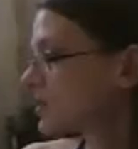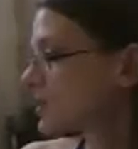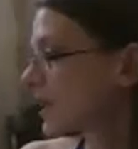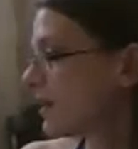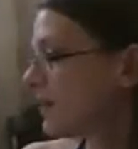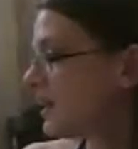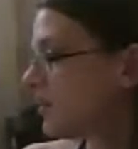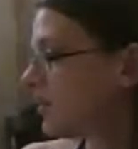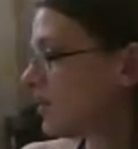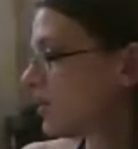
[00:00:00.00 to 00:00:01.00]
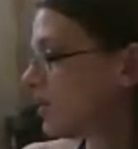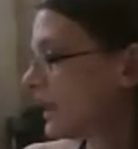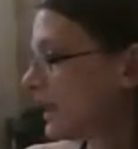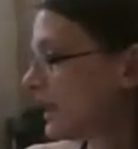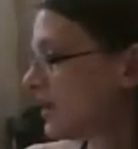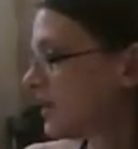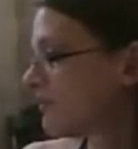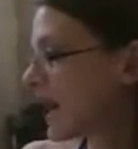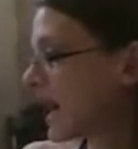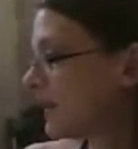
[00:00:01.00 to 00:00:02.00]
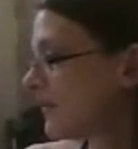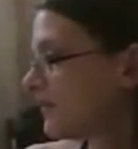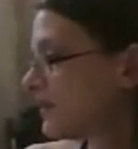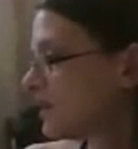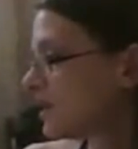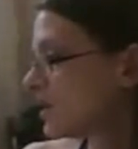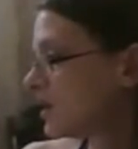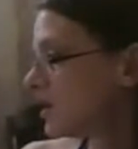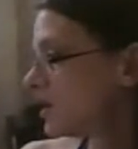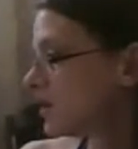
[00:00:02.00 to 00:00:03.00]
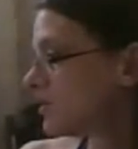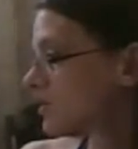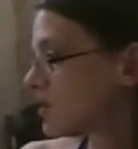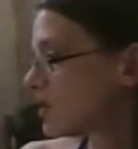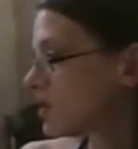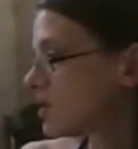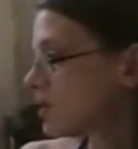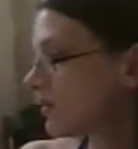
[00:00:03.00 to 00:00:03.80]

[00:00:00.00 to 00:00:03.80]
just letting me know it had arrived. So